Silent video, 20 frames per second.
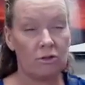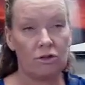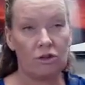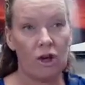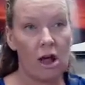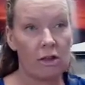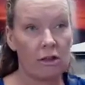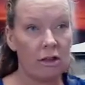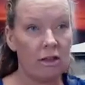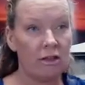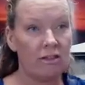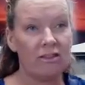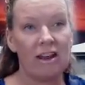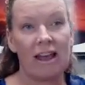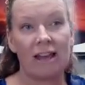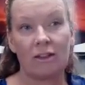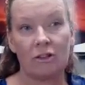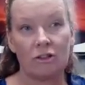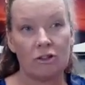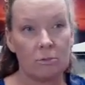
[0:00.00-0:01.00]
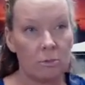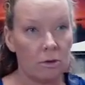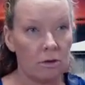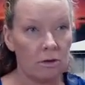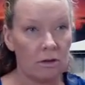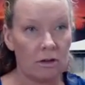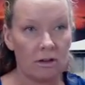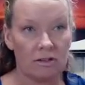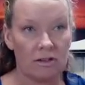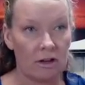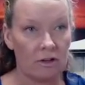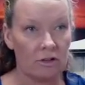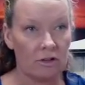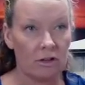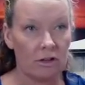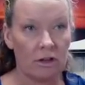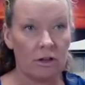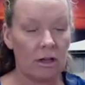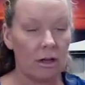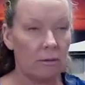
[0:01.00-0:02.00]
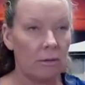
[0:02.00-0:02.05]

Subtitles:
chocolate is negligible, essentially.